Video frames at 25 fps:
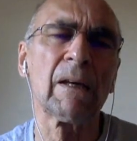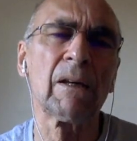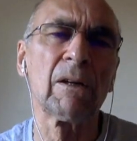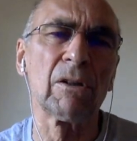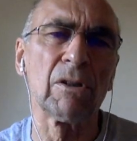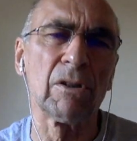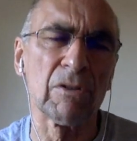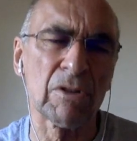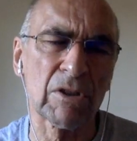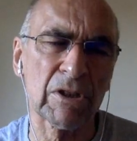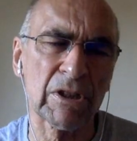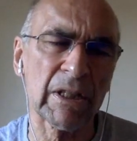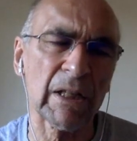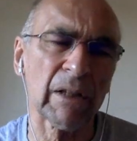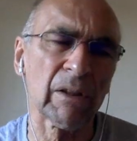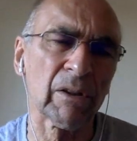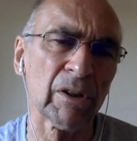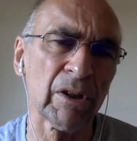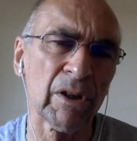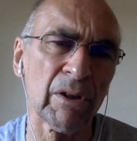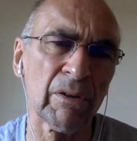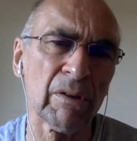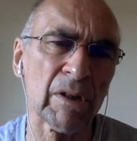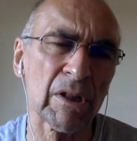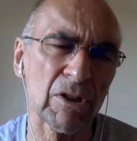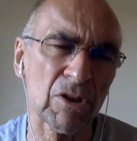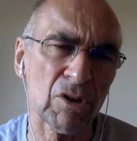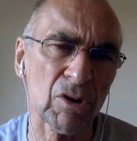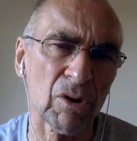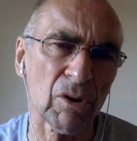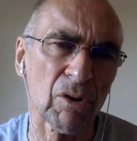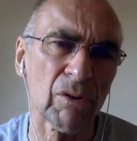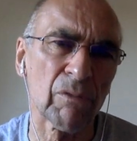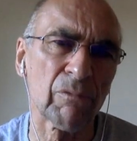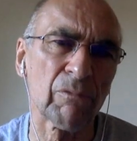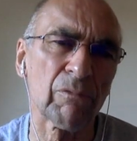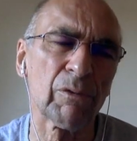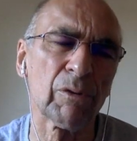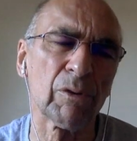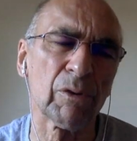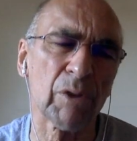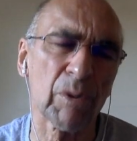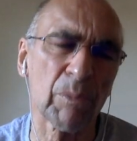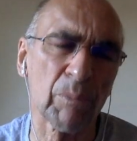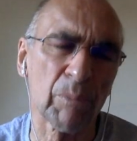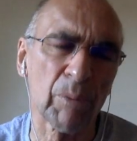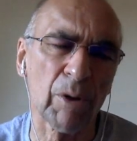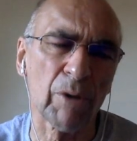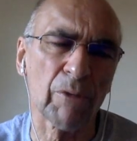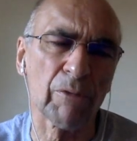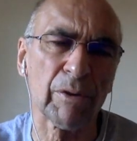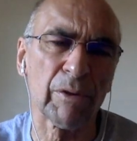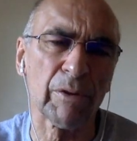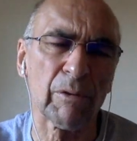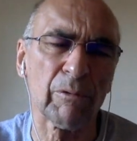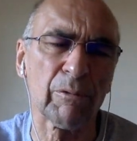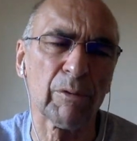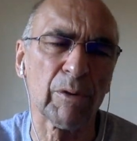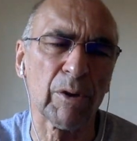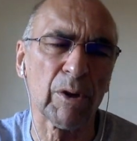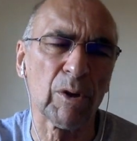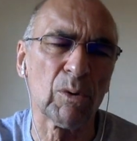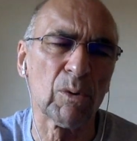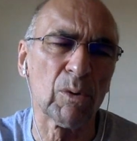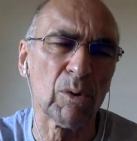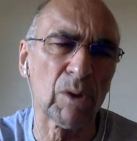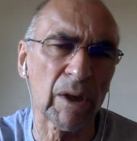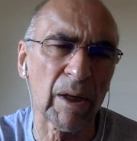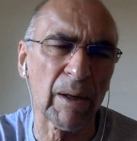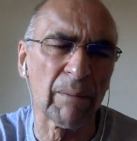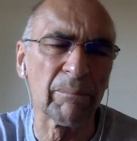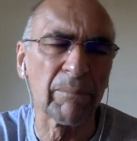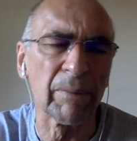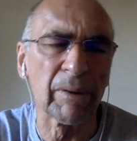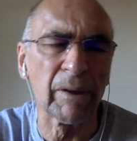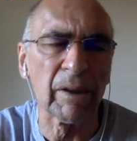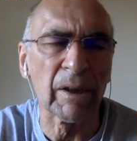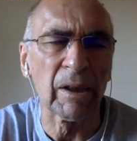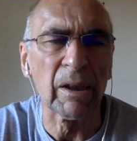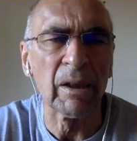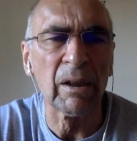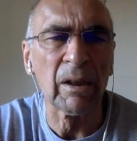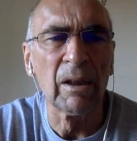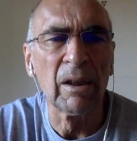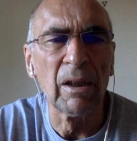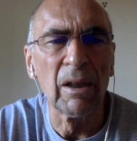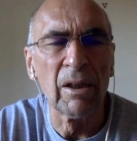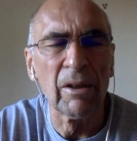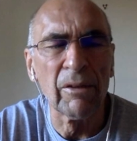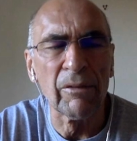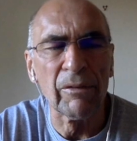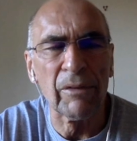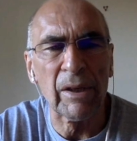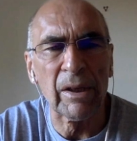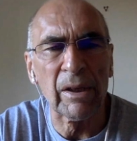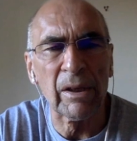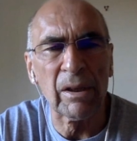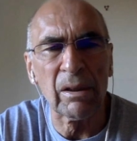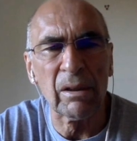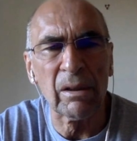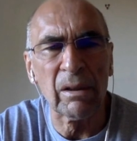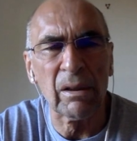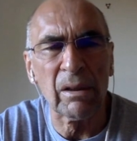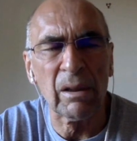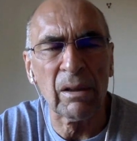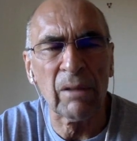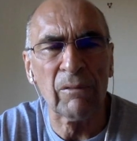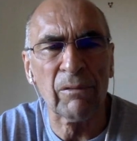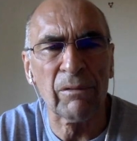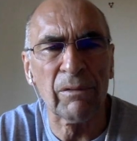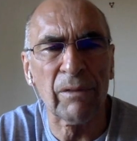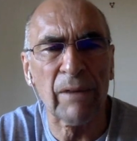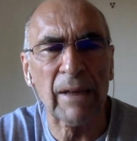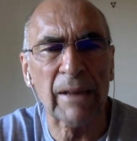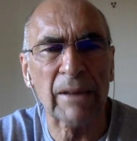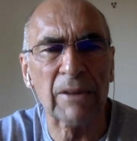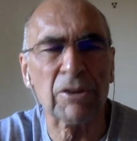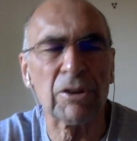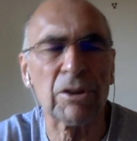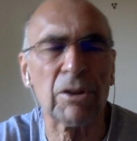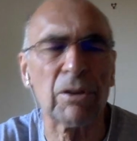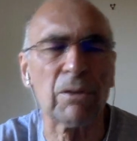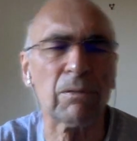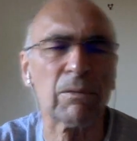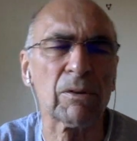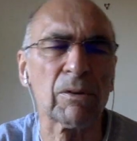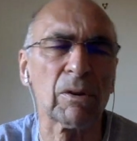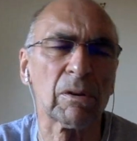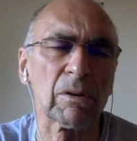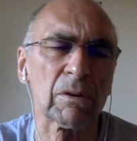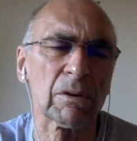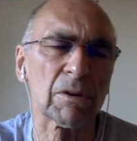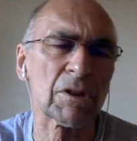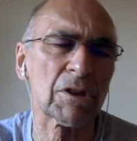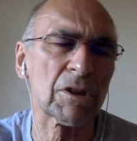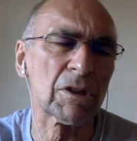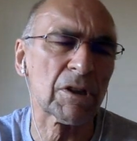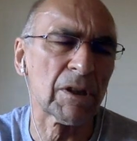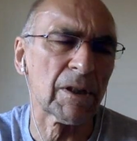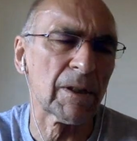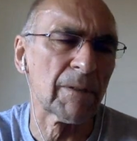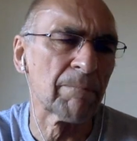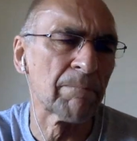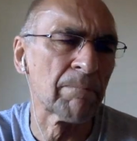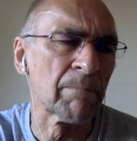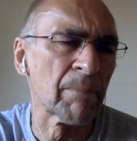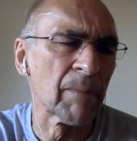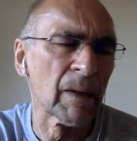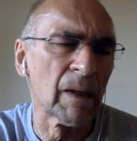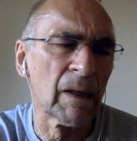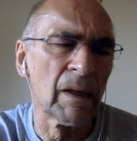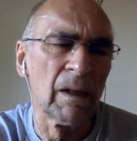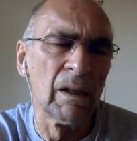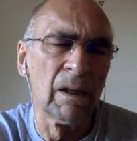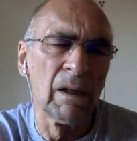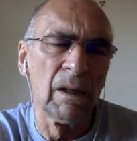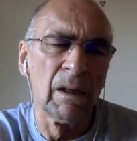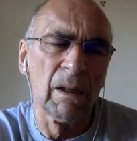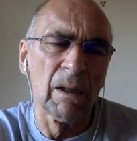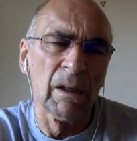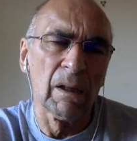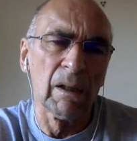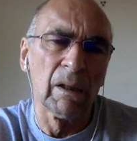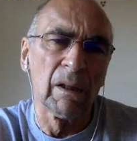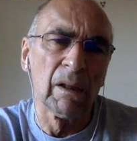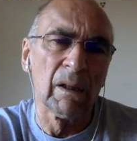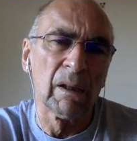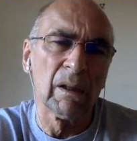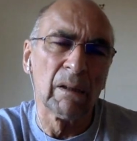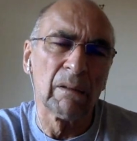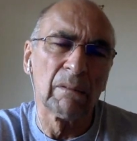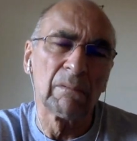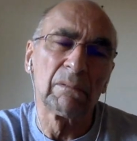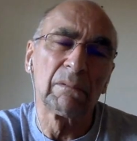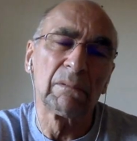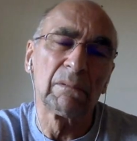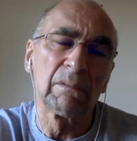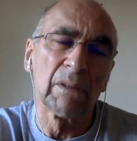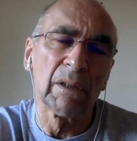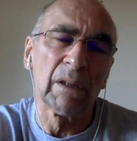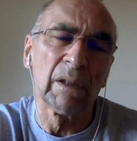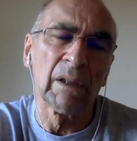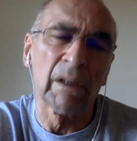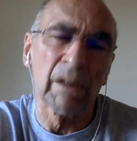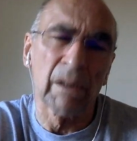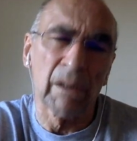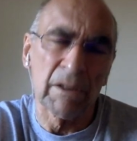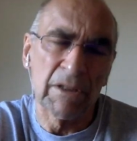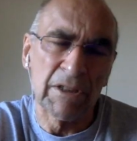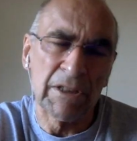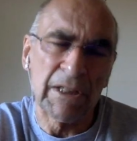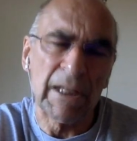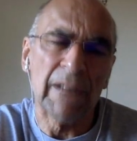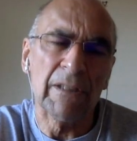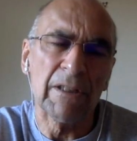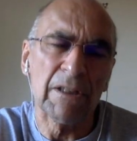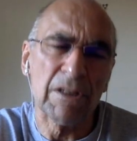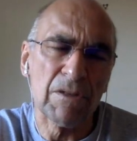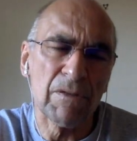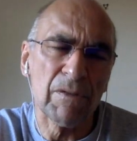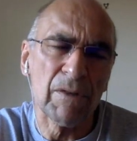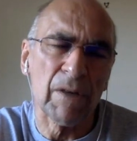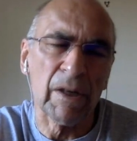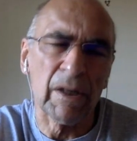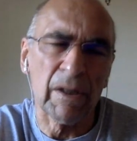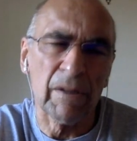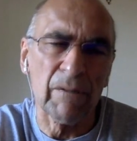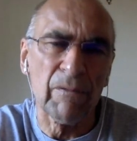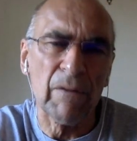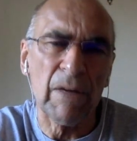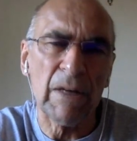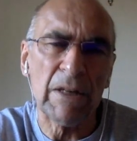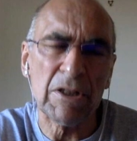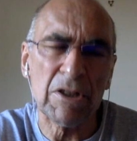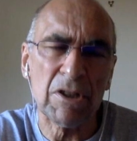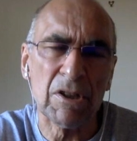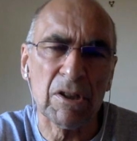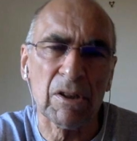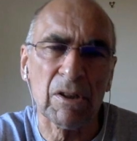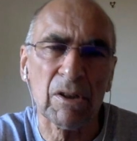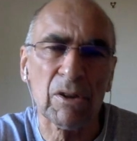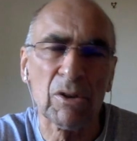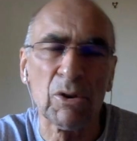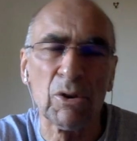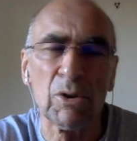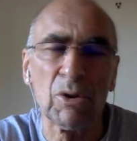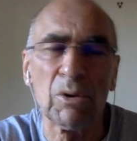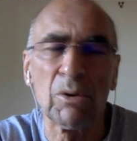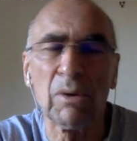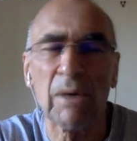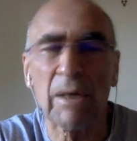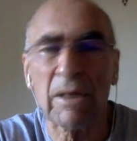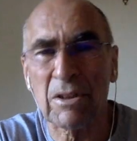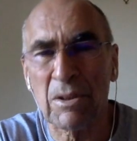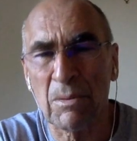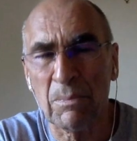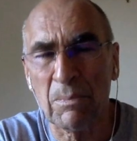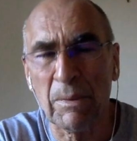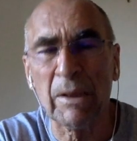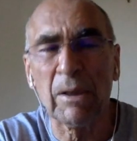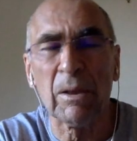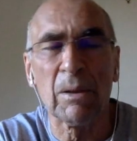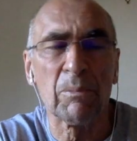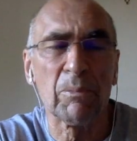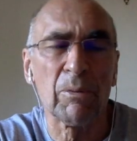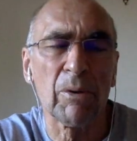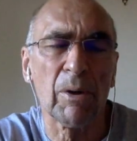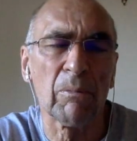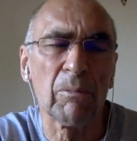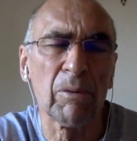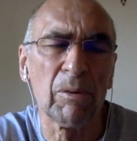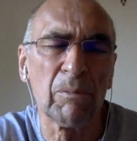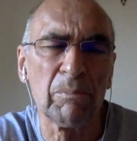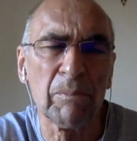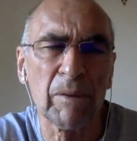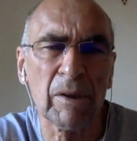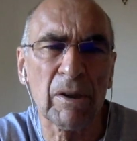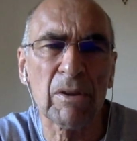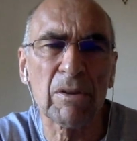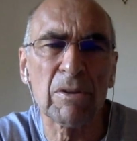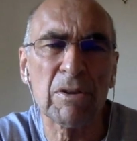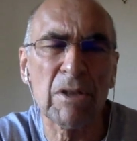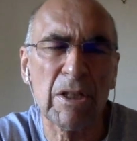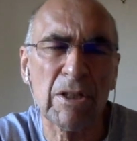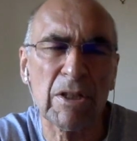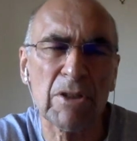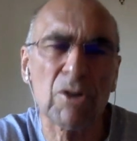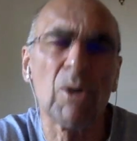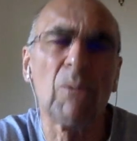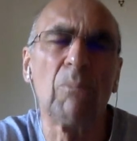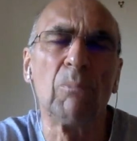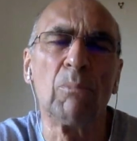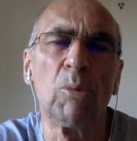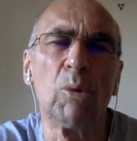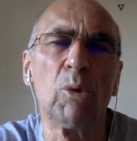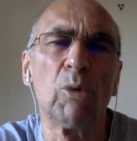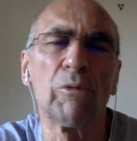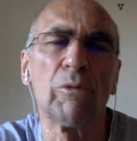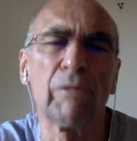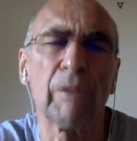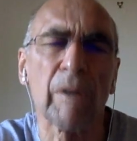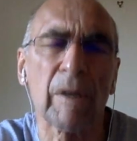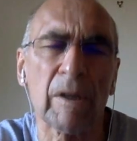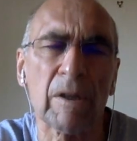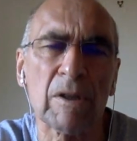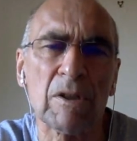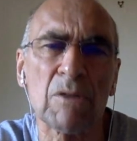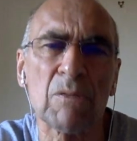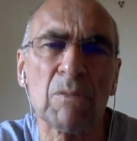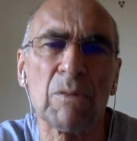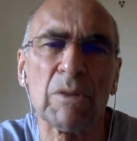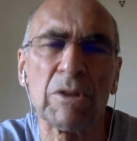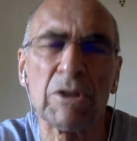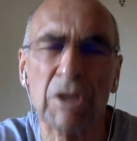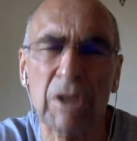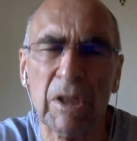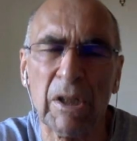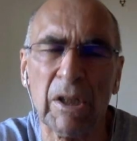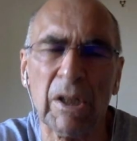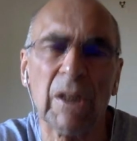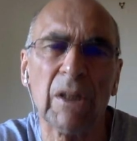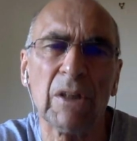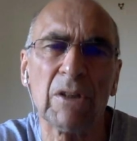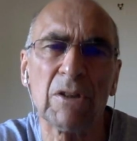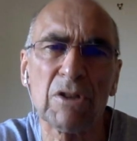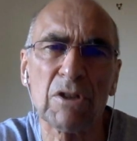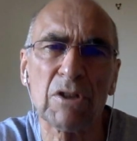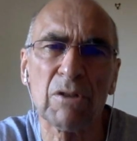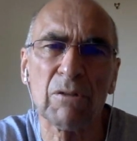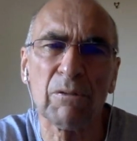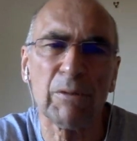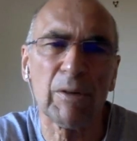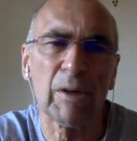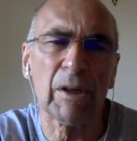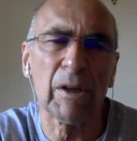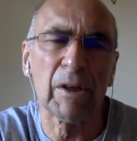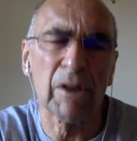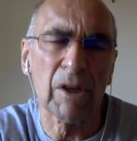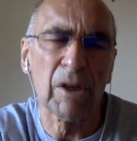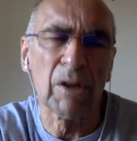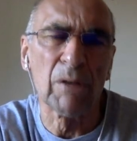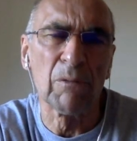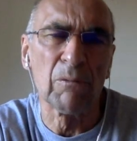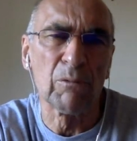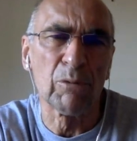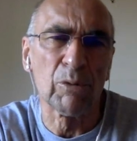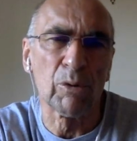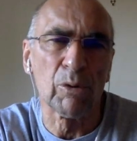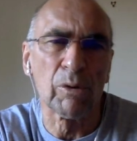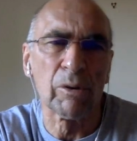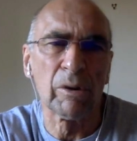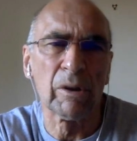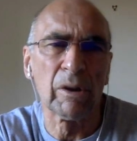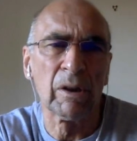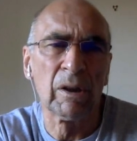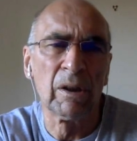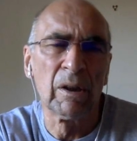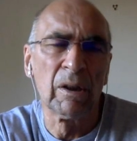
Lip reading: you sell the units on for the profit for your company, then in fact you've got a satisfied investor who has a bigger problem because he's got more funds which he needs to find a home for, and